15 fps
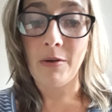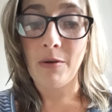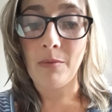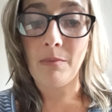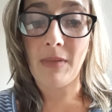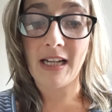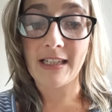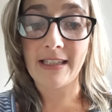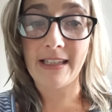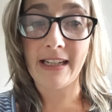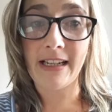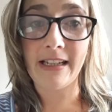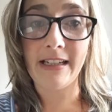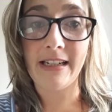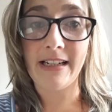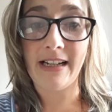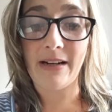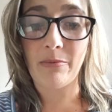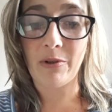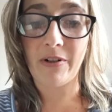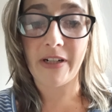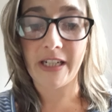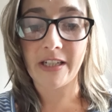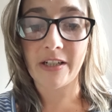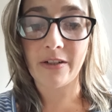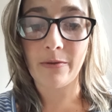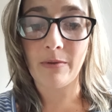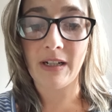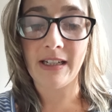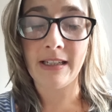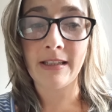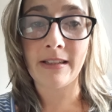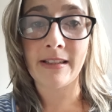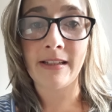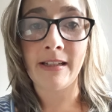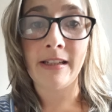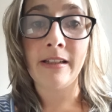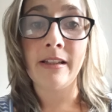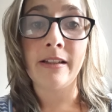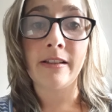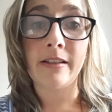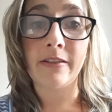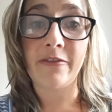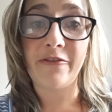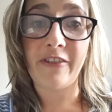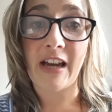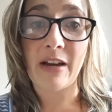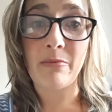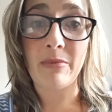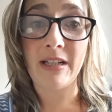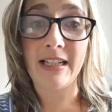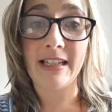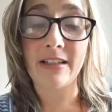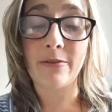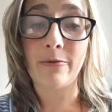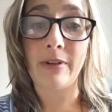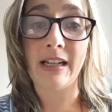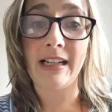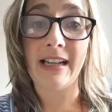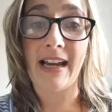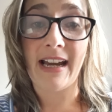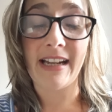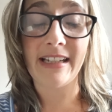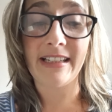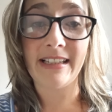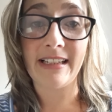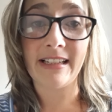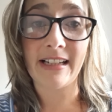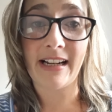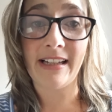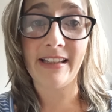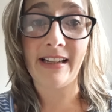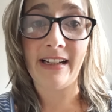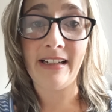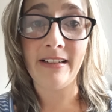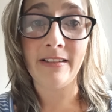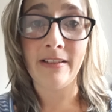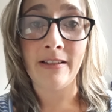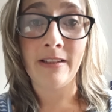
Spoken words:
My second elaboration was the families really hate each other,